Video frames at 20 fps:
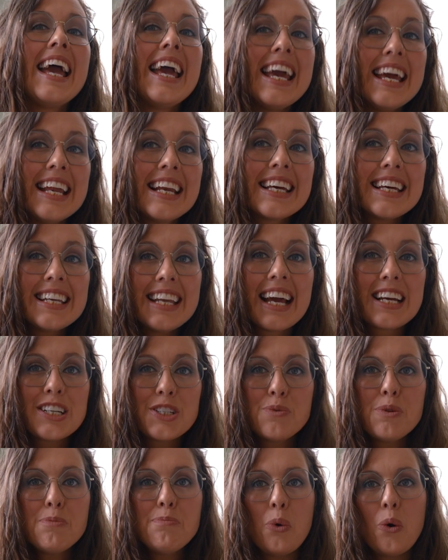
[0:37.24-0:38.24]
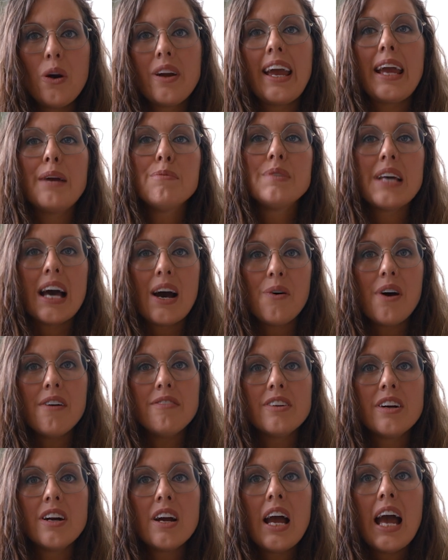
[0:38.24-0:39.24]
In connection with board games,
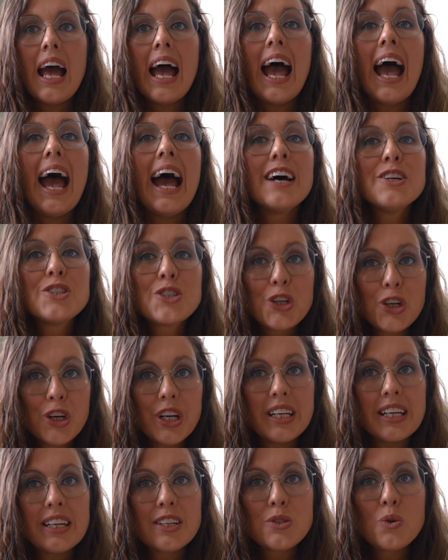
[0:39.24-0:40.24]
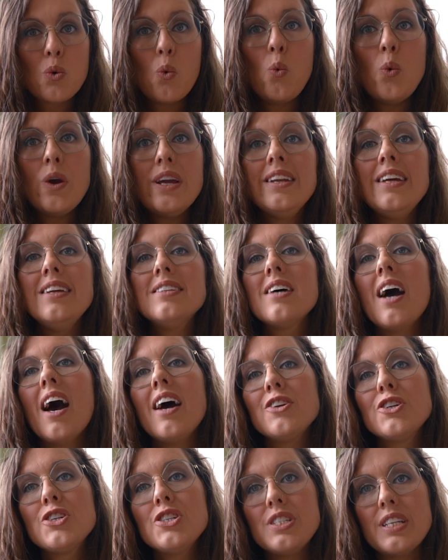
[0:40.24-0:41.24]
however, as critics, we need to
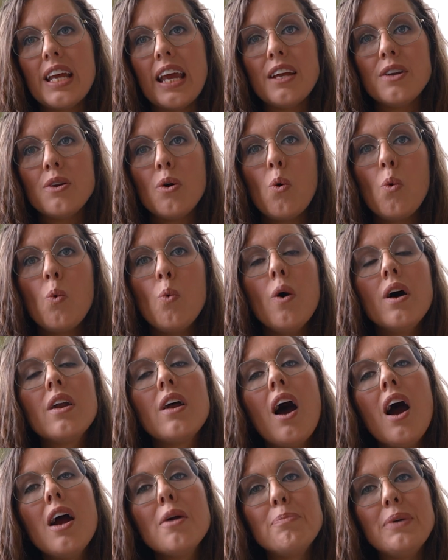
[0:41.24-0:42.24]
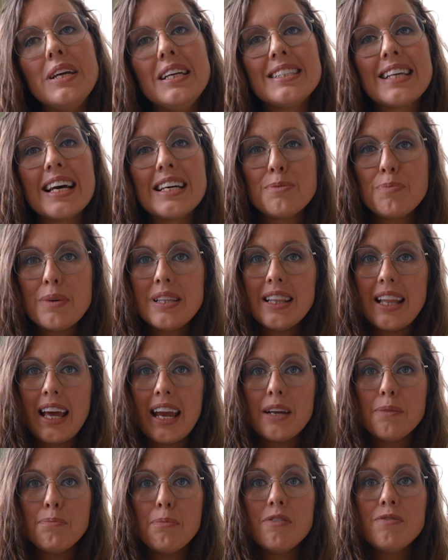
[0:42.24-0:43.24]
understand what art piece has been
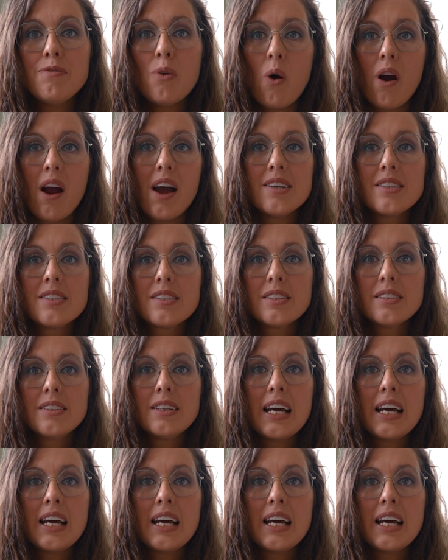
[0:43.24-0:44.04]
laid before us.